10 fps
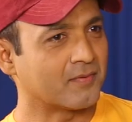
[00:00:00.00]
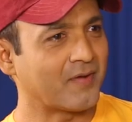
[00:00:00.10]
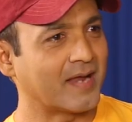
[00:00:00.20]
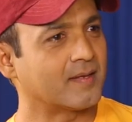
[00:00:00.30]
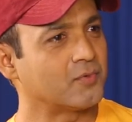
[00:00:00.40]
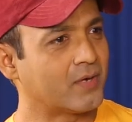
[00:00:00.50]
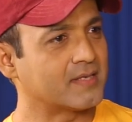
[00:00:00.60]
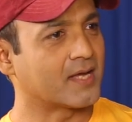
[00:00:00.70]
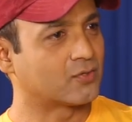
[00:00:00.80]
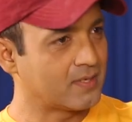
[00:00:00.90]
But Phantom, you
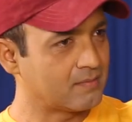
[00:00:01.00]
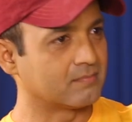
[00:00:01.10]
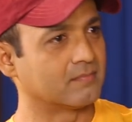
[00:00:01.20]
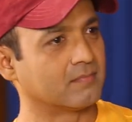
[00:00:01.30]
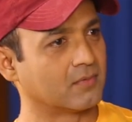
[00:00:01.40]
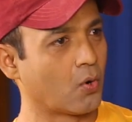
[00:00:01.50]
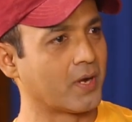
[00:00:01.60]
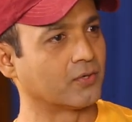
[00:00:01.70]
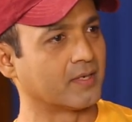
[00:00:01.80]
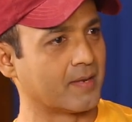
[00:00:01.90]
guys actually
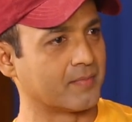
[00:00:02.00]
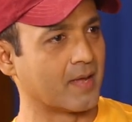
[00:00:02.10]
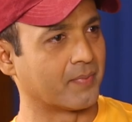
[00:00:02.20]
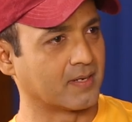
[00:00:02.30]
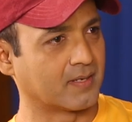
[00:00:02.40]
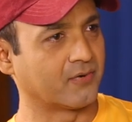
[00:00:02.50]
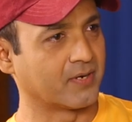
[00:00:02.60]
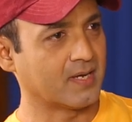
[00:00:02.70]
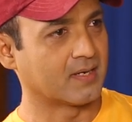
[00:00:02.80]
went to a neighboring country,